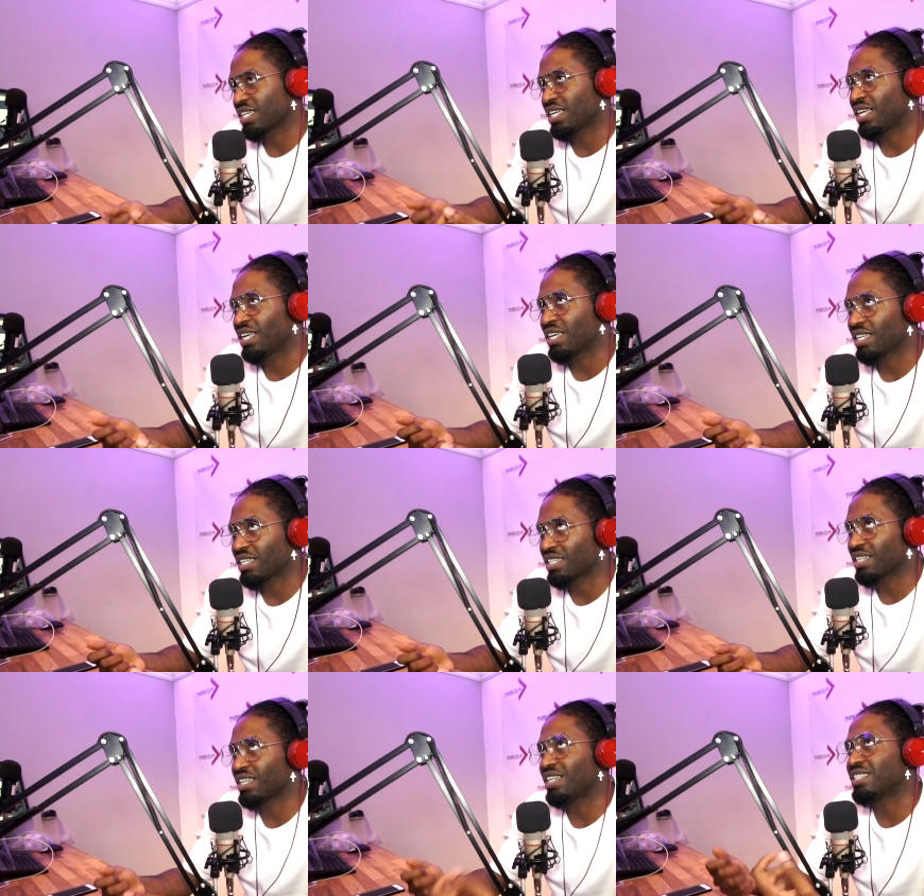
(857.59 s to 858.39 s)

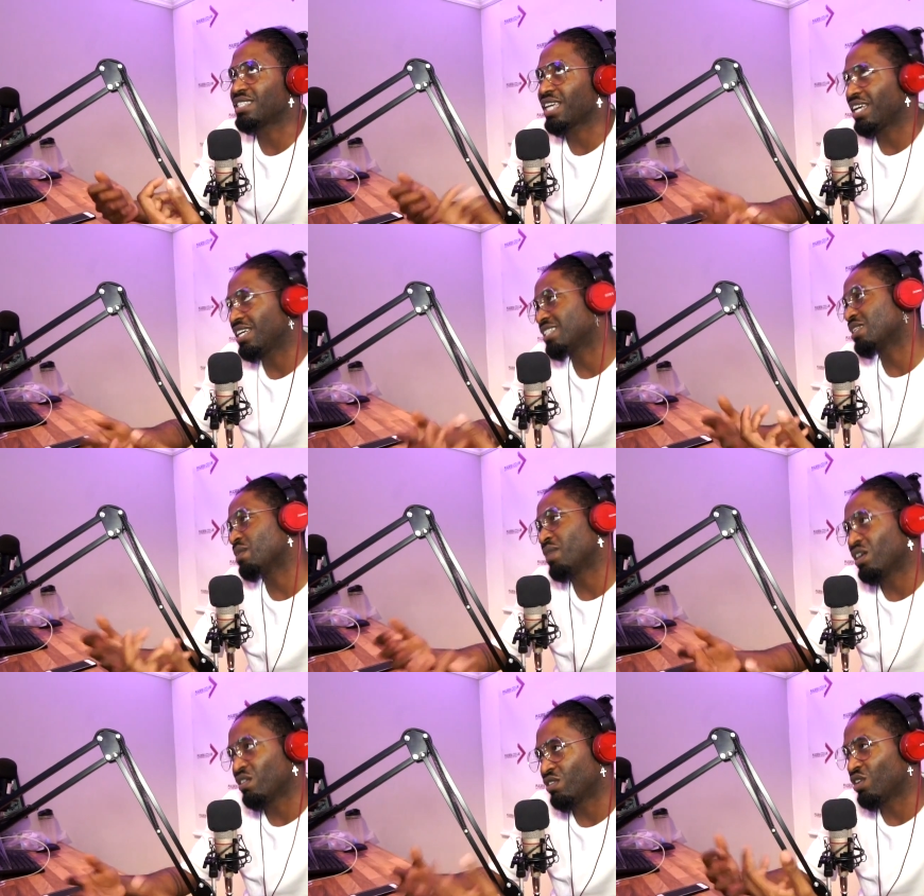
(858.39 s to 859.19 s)
it takes a
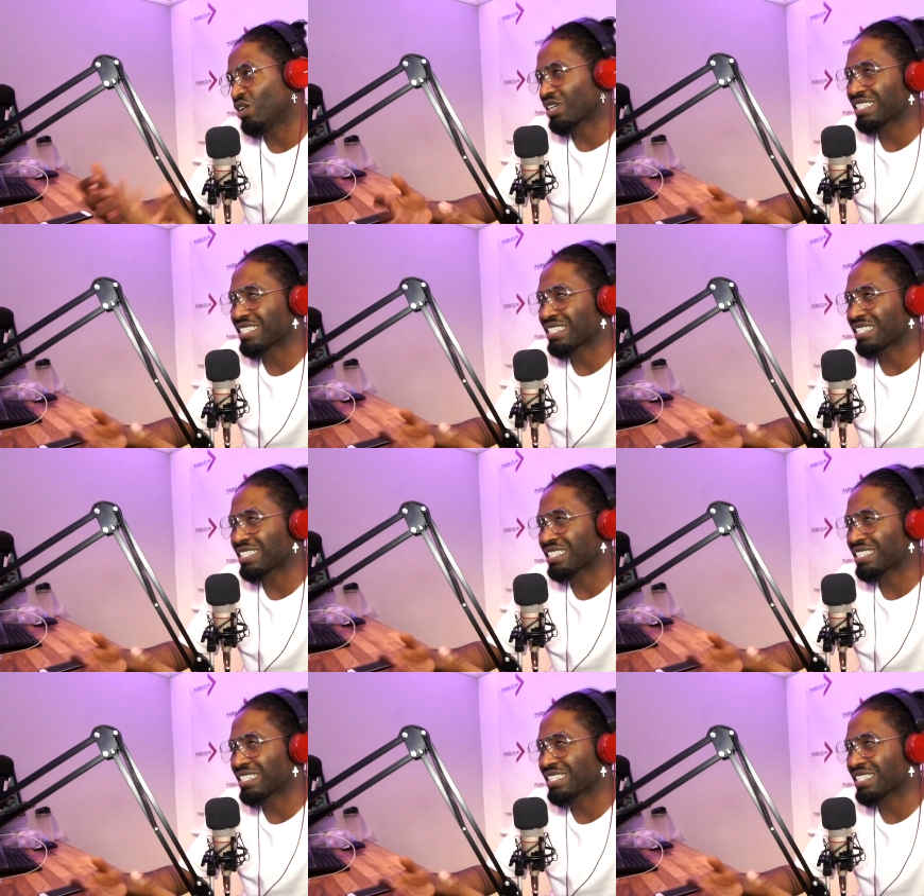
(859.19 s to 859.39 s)
bit of a long,